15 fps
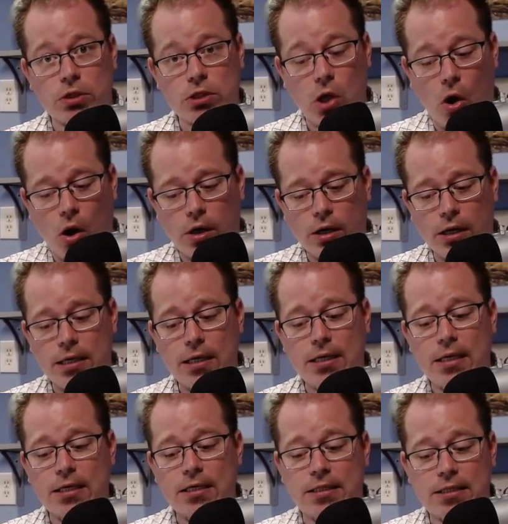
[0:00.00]
targeted
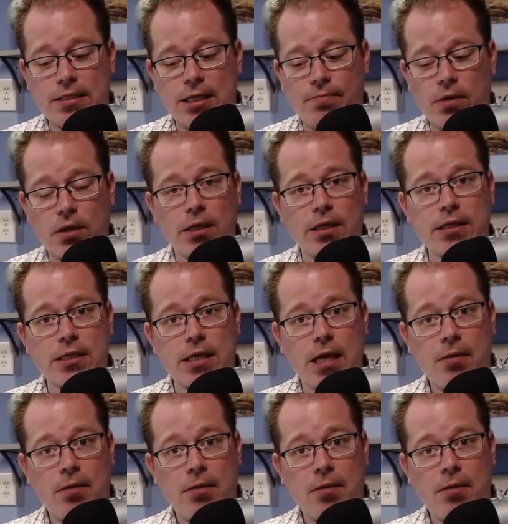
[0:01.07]
stimulus